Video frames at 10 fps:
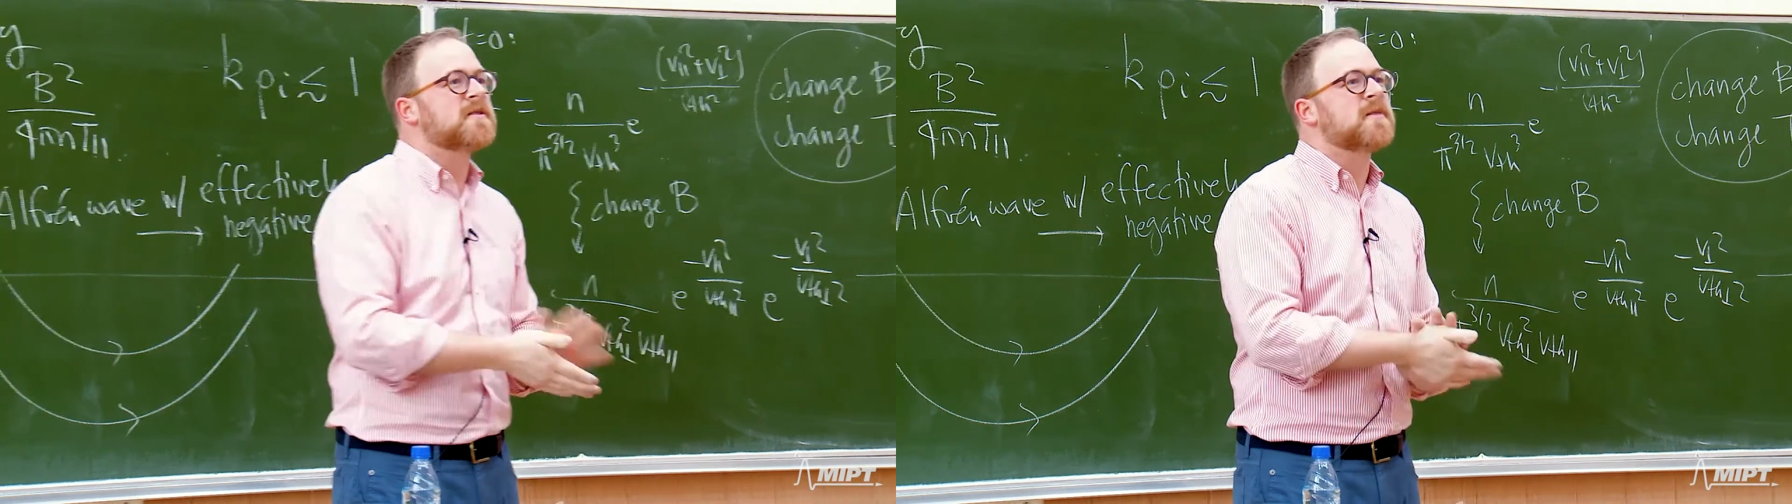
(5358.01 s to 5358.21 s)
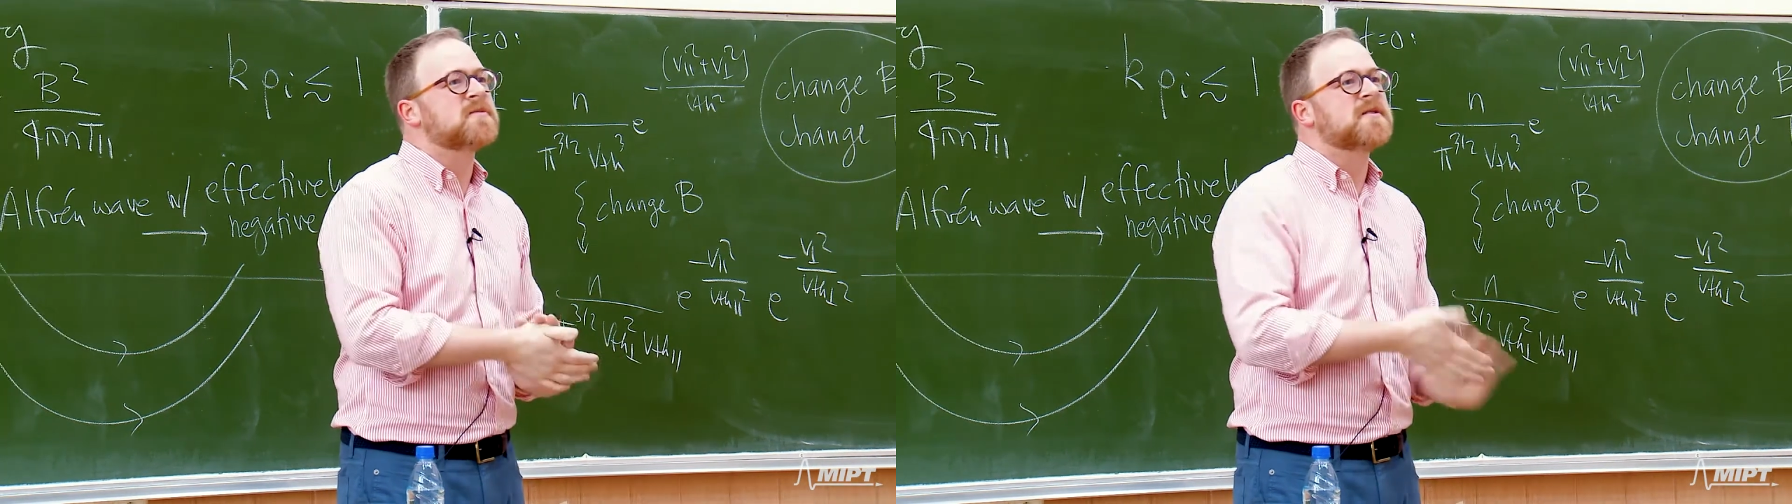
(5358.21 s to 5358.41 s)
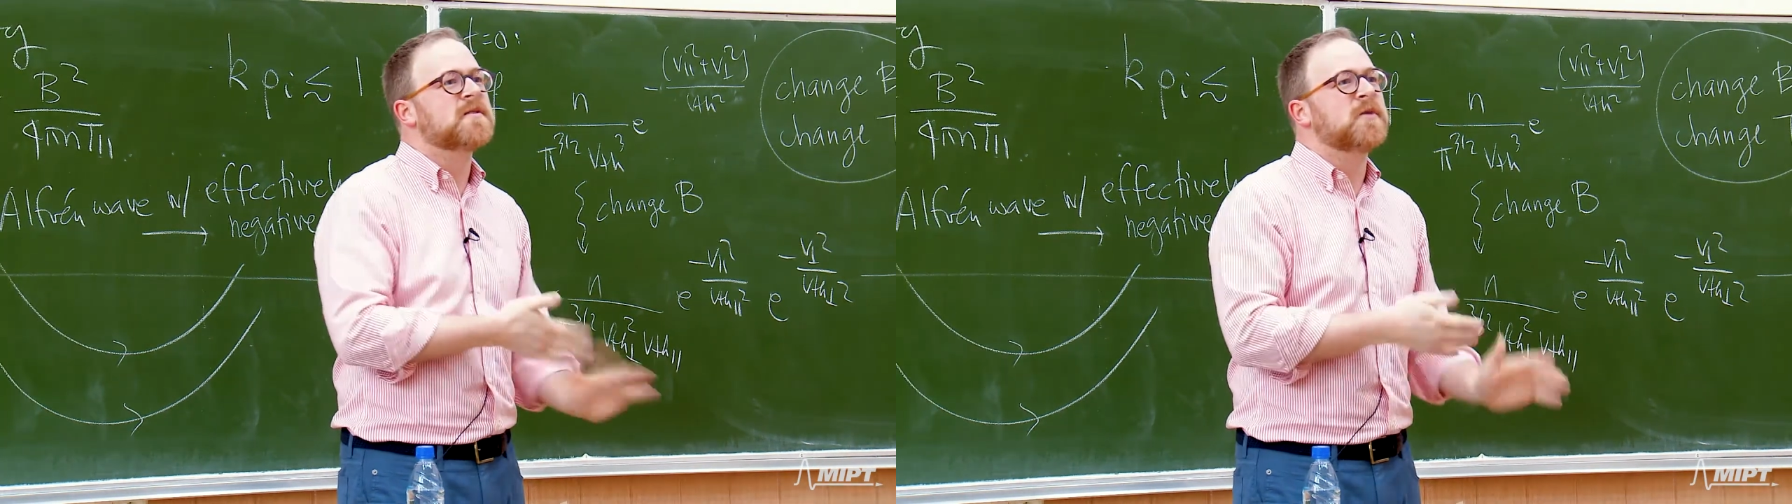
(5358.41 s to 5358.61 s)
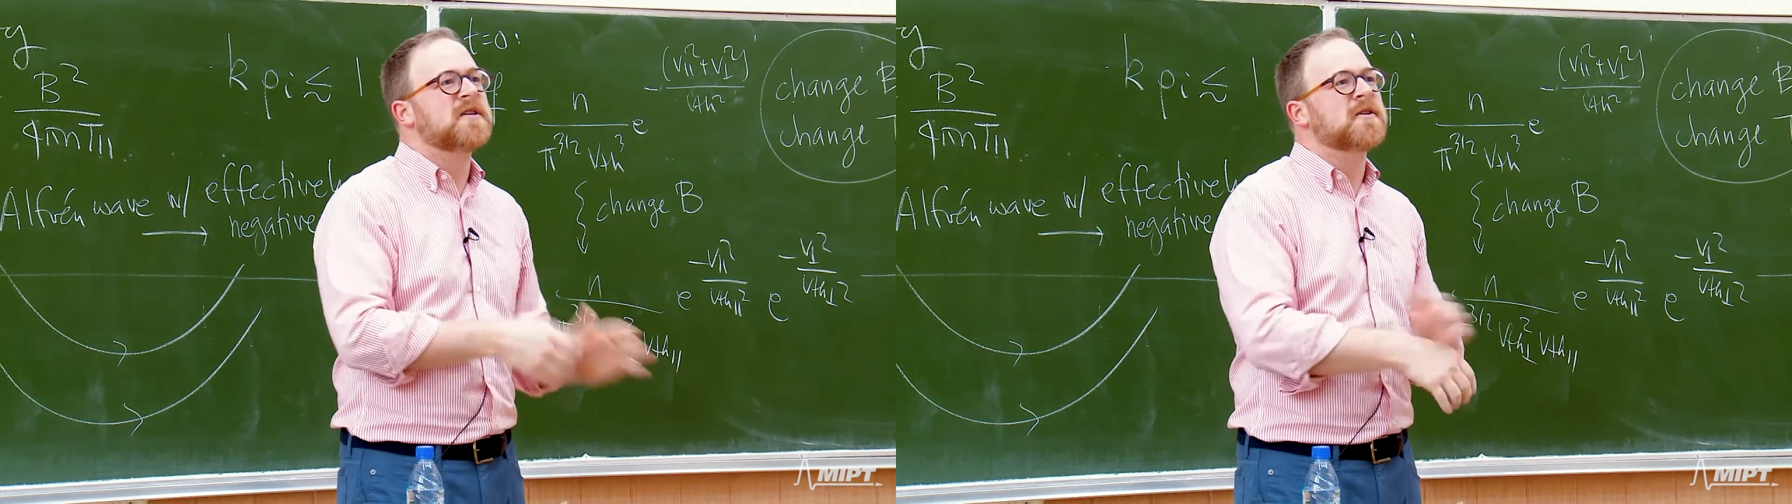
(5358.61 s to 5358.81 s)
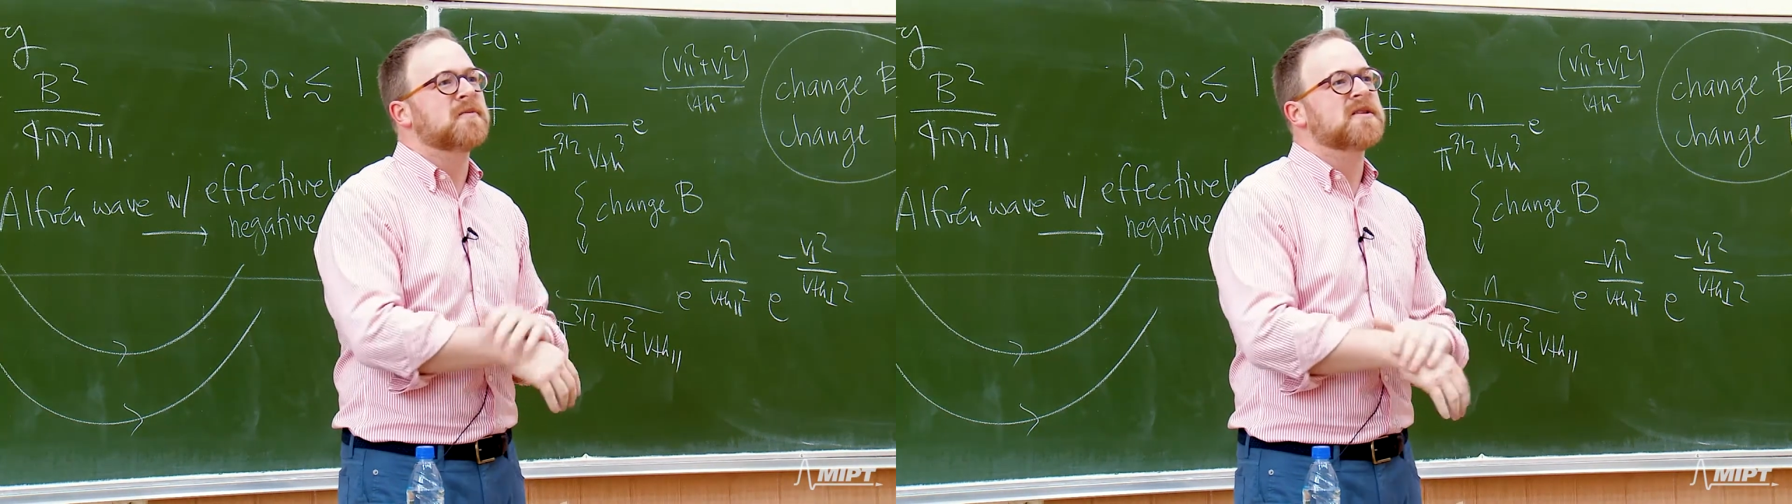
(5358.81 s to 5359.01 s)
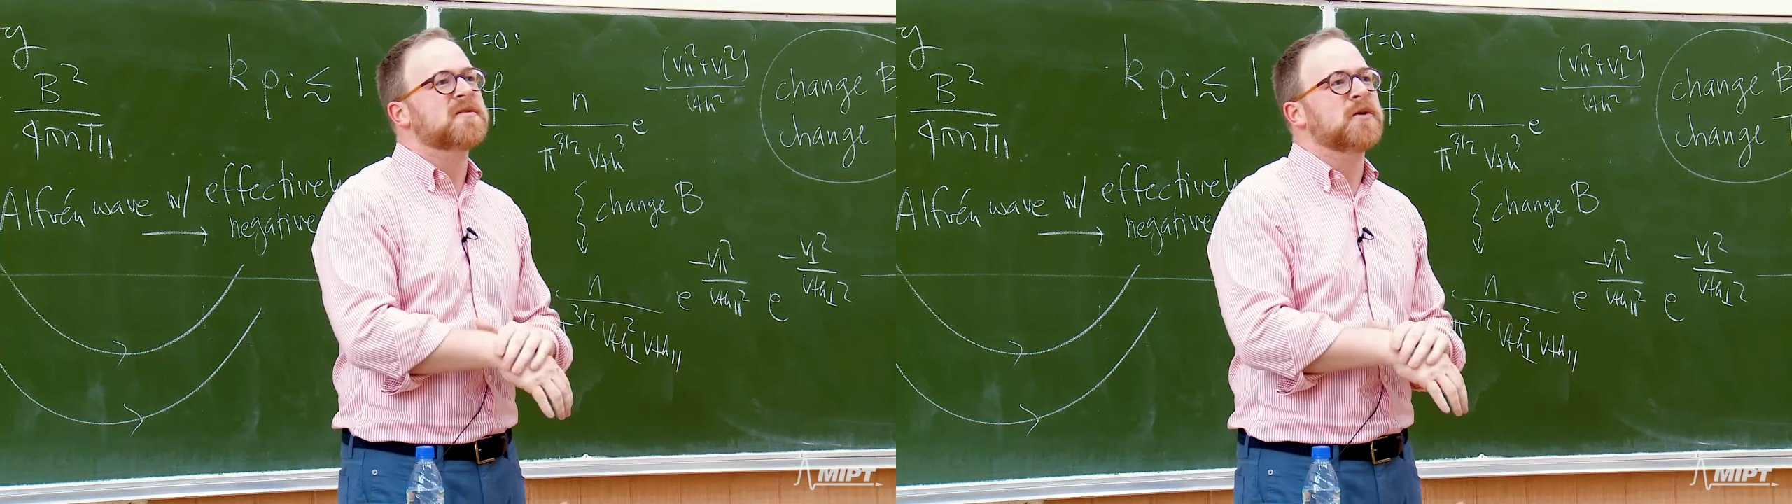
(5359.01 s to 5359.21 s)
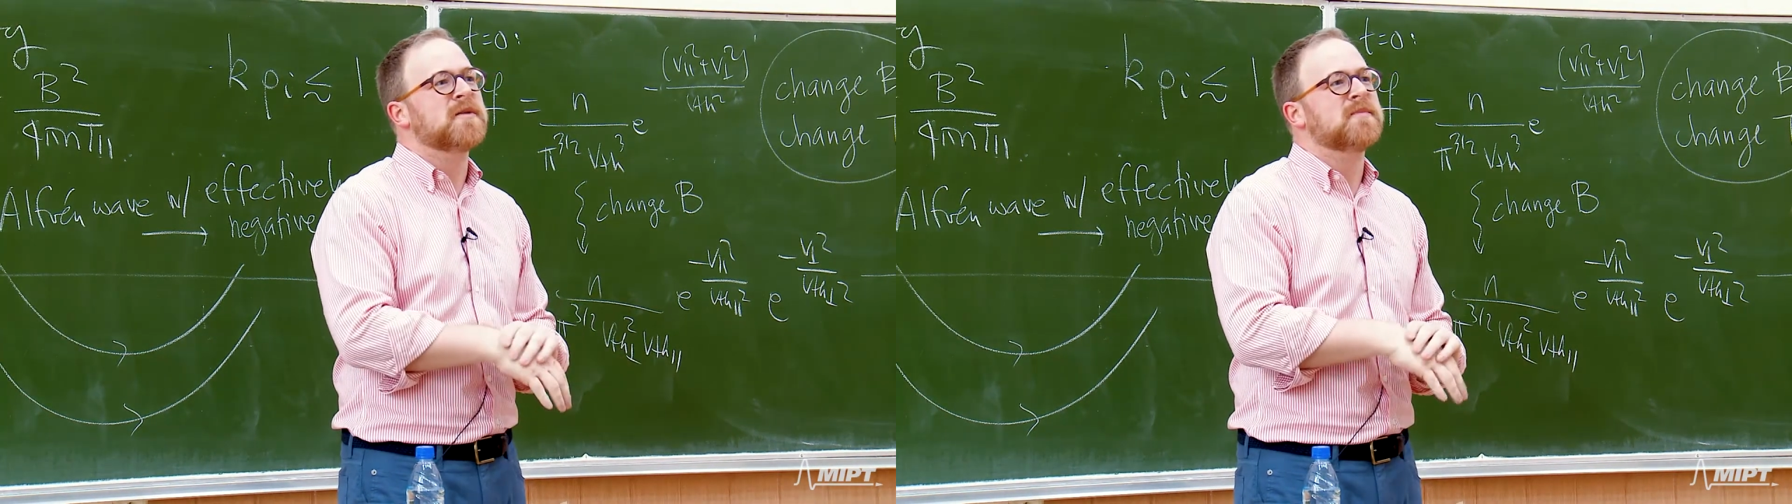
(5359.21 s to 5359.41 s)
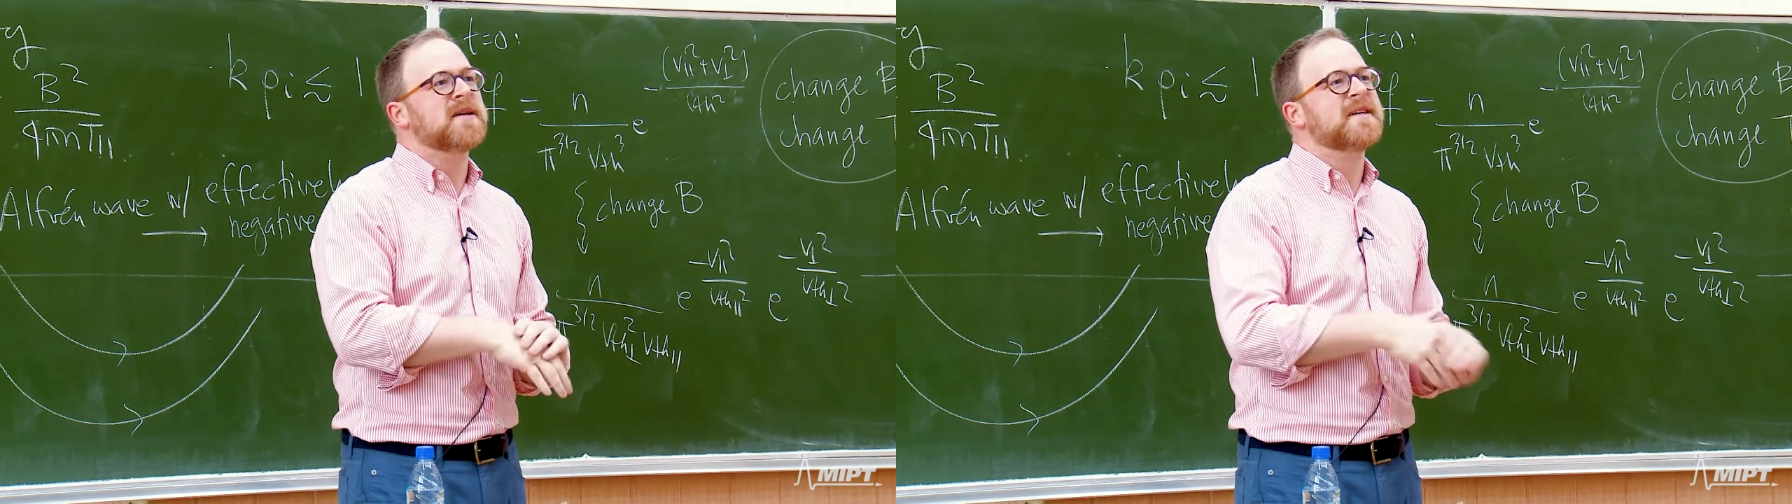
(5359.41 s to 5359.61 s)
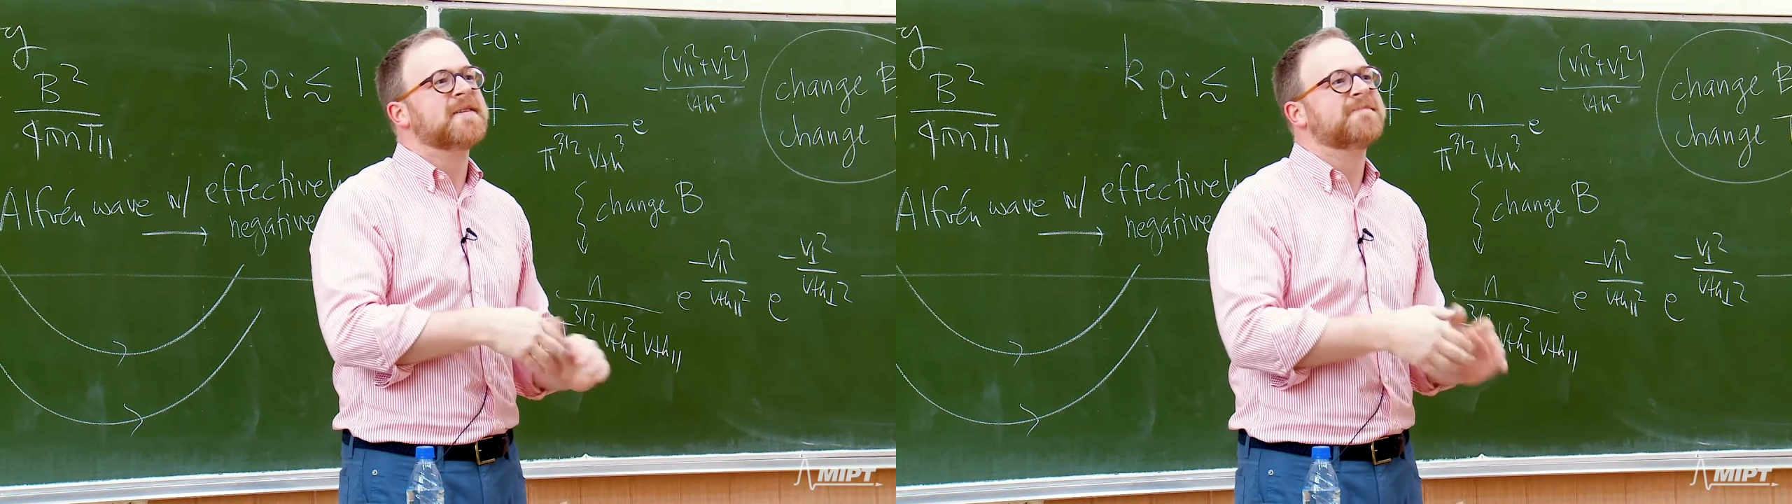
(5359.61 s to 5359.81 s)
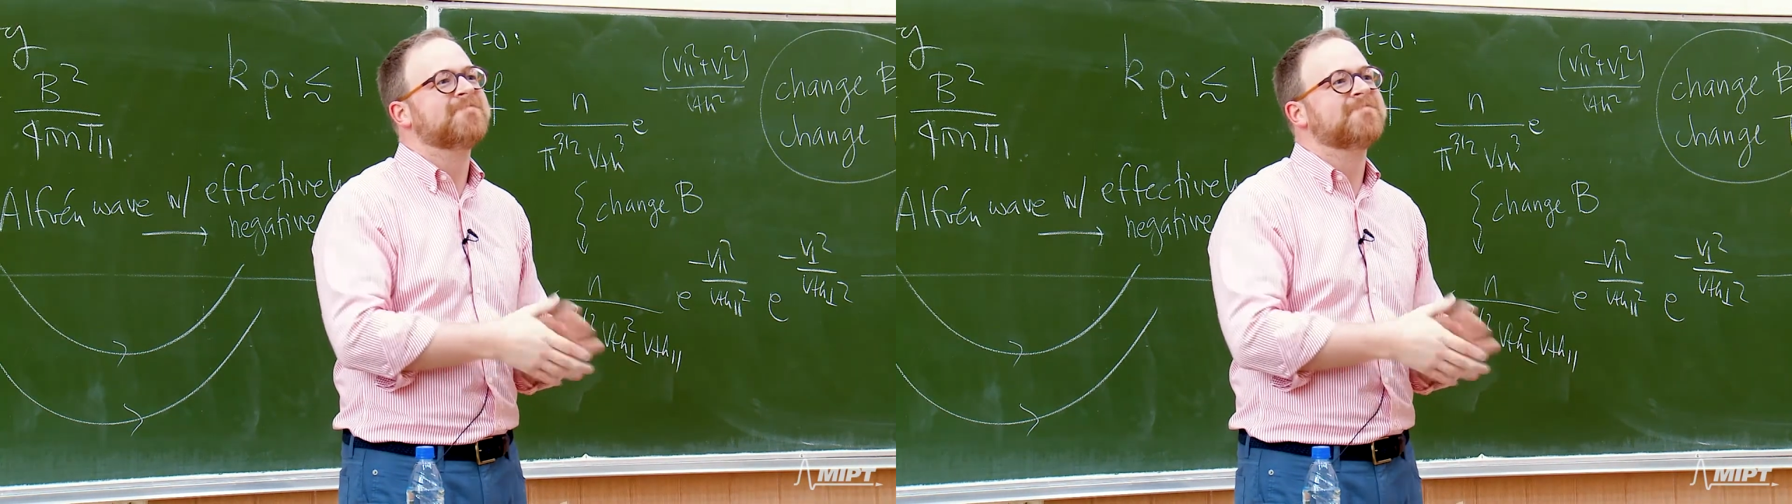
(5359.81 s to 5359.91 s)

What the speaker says: assumptions of weak turbulence wouldn't be.